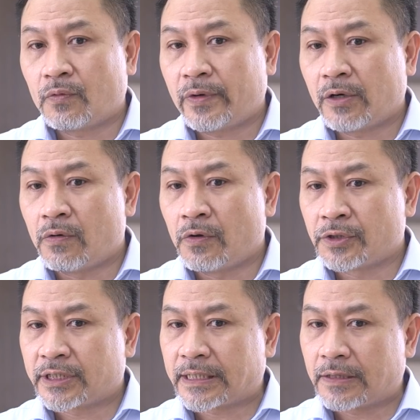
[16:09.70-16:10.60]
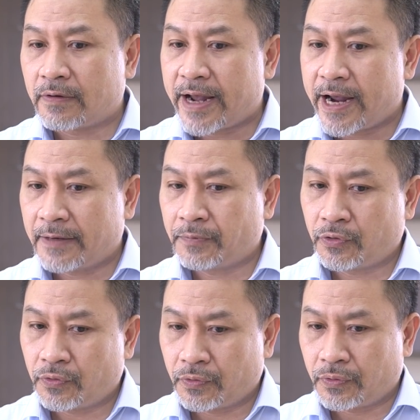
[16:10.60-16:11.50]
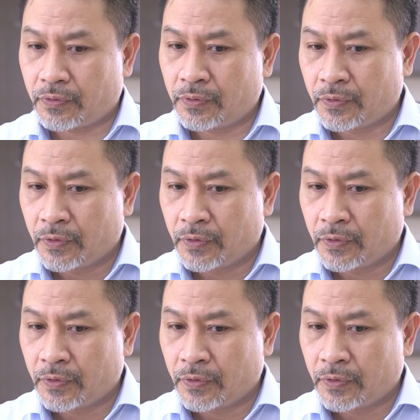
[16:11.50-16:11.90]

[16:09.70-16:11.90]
we also have to